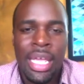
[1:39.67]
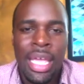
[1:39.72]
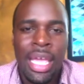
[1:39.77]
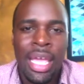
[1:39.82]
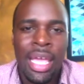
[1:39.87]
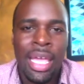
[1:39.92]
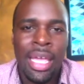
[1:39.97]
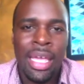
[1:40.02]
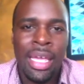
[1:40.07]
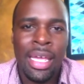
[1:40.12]

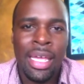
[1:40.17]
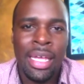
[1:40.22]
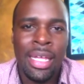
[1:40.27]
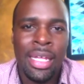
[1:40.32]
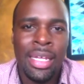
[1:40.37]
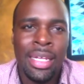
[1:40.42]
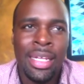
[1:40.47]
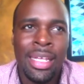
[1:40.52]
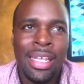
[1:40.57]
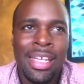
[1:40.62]

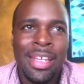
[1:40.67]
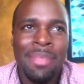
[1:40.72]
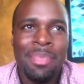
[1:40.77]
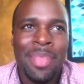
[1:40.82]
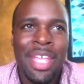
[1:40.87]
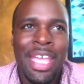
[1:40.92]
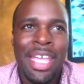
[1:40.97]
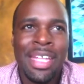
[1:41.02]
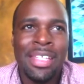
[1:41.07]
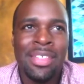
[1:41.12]
And
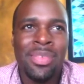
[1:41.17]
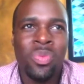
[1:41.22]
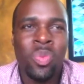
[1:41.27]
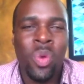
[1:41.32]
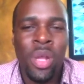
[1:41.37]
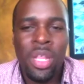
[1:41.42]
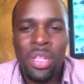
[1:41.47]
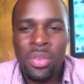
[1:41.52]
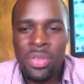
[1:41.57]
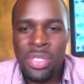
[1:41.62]
it's
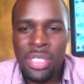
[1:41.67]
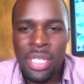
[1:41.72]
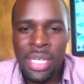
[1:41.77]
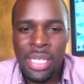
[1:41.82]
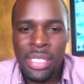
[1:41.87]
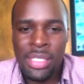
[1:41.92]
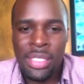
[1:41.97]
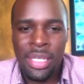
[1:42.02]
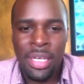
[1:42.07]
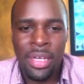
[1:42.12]
one of those
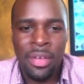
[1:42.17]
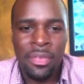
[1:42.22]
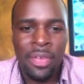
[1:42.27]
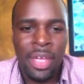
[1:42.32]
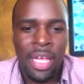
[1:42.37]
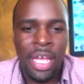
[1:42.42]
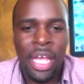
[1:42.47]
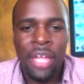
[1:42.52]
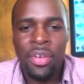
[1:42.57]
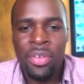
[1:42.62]
things of
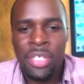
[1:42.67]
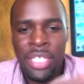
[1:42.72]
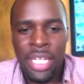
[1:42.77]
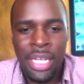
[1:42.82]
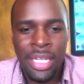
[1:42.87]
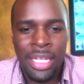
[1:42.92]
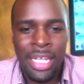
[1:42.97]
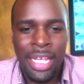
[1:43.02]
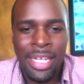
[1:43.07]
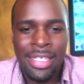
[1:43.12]

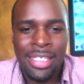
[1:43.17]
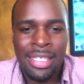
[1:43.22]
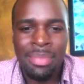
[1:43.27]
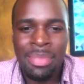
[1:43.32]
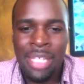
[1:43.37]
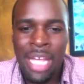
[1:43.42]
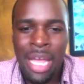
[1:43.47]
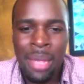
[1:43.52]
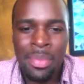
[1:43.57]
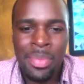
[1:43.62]
understanding that
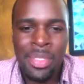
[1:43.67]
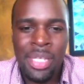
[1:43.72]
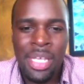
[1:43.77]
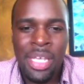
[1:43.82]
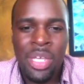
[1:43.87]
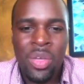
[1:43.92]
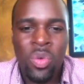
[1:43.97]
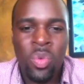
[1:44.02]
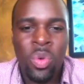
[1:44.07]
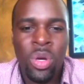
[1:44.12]
sometimes
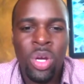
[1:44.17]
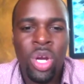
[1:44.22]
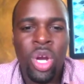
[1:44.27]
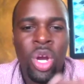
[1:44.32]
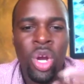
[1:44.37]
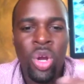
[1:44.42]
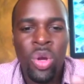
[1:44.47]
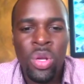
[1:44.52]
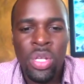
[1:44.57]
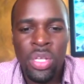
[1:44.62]
we're
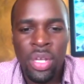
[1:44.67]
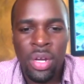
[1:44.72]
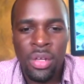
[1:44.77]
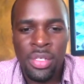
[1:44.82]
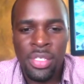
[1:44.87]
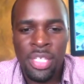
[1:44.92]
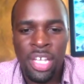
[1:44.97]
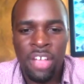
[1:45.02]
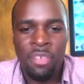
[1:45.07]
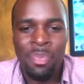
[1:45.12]
hurting
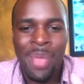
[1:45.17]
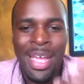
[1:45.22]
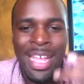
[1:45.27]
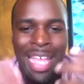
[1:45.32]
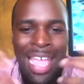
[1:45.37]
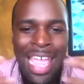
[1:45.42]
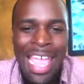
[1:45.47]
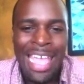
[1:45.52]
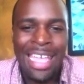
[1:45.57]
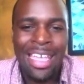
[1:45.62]
ourselves by
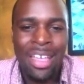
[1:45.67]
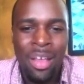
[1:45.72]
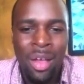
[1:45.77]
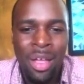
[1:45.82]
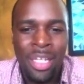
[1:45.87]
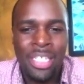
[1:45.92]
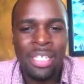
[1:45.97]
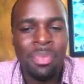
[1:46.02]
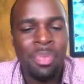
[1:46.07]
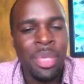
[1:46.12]
hanging
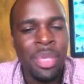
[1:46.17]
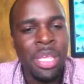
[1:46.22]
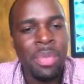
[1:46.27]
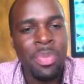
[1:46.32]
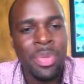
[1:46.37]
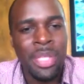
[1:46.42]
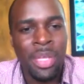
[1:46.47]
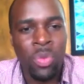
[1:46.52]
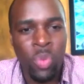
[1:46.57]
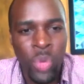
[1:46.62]
on to
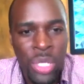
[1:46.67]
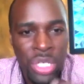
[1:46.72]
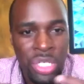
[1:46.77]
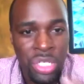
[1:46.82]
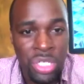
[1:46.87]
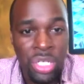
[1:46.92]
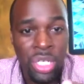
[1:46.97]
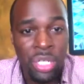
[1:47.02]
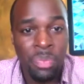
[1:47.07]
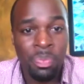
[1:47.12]
people that we
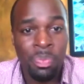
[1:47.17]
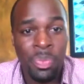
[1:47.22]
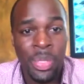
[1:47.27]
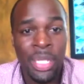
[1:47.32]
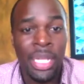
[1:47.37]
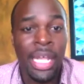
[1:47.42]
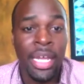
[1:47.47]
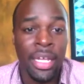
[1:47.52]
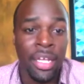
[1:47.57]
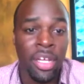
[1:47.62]
should be
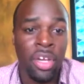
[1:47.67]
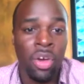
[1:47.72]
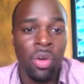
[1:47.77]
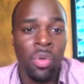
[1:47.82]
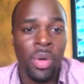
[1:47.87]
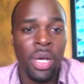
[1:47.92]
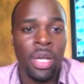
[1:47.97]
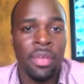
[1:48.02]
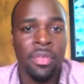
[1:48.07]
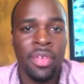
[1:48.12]
letting
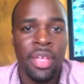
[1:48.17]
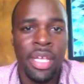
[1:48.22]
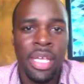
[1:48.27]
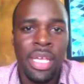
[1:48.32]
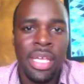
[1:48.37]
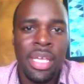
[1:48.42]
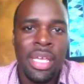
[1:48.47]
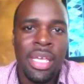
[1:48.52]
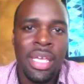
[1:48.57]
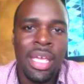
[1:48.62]
go of.
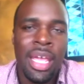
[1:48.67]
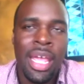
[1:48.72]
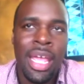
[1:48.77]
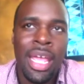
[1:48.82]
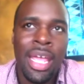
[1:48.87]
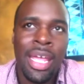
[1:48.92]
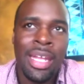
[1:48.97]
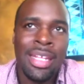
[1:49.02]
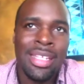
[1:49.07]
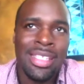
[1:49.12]

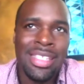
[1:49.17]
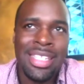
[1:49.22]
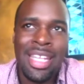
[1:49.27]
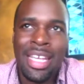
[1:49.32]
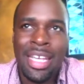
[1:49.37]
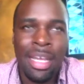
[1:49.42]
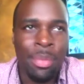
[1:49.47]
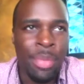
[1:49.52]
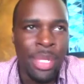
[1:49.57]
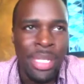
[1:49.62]
And
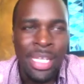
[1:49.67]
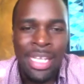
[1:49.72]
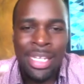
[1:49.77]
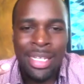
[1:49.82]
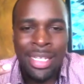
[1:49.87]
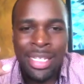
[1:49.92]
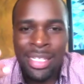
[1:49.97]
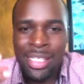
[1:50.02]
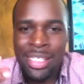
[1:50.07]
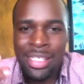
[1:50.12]

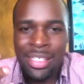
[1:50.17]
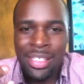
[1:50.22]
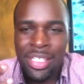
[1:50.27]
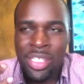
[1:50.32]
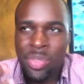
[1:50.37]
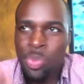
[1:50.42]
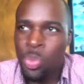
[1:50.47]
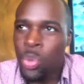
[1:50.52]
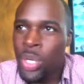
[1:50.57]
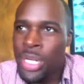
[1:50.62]
in this
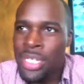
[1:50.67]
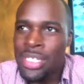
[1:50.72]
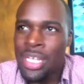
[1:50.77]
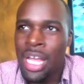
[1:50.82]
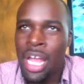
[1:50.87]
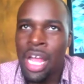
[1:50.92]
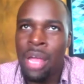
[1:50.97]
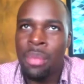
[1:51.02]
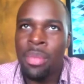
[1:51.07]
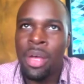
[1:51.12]

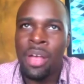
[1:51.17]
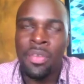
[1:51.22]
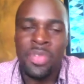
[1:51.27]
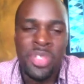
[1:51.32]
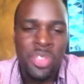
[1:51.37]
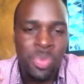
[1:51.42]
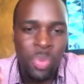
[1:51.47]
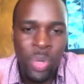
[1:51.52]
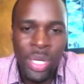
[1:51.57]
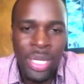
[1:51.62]
springtime of
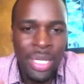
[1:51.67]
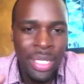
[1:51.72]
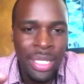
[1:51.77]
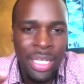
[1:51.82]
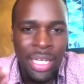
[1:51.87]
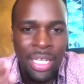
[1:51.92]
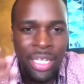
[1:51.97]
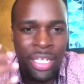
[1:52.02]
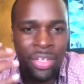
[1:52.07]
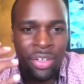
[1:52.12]
spring
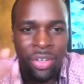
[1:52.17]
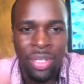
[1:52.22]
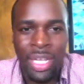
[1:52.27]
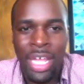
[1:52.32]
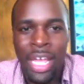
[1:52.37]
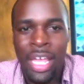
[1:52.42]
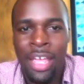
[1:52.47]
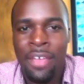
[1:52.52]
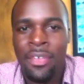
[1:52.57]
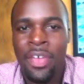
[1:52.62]
cleaning in your
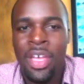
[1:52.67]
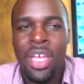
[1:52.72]
life,